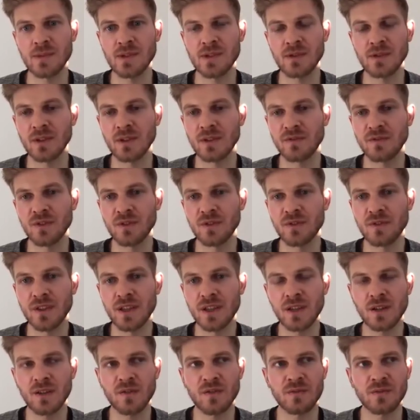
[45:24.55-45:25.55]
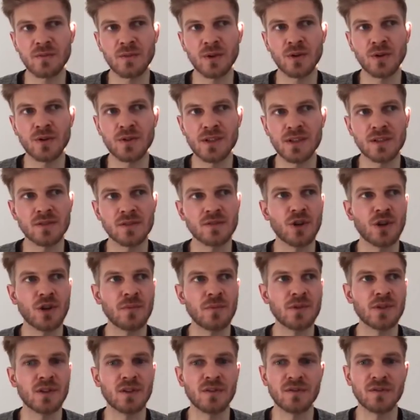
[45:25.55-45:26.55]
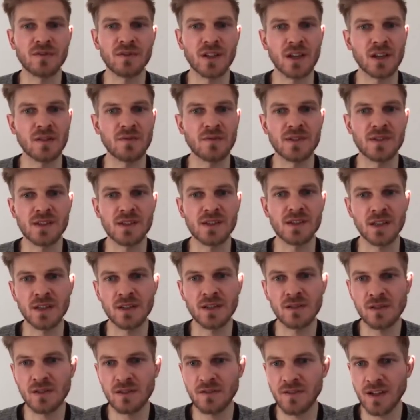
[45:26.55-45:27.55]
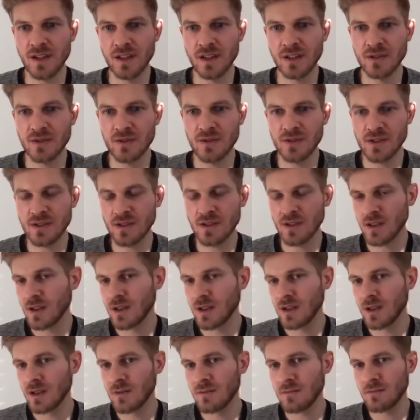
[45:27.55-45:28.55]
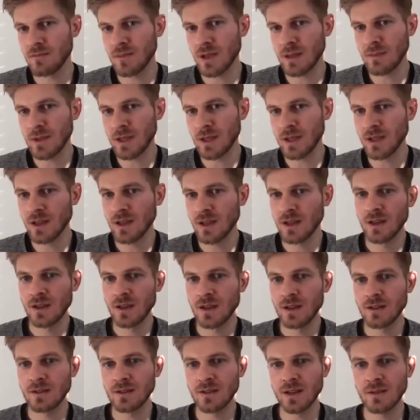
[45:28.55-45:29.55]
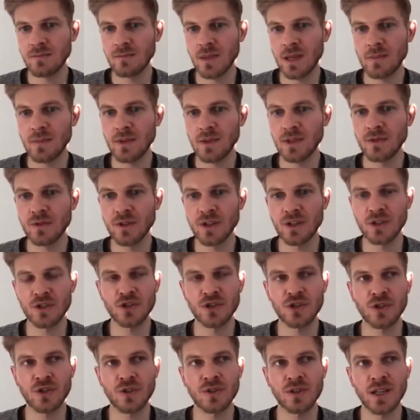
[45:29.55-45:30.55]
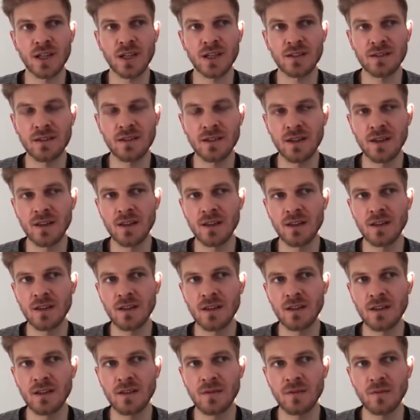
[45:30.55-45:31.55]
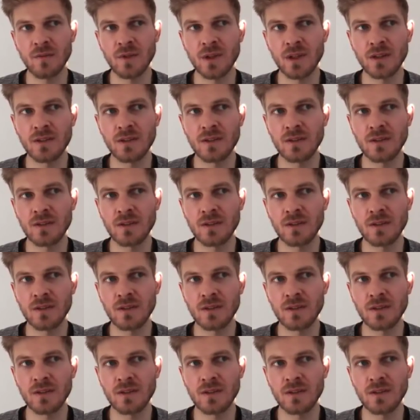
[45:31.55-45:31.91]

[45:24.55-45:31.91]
So if you think of modes in terms of kind of singular values, maybe, and maybe you can show that with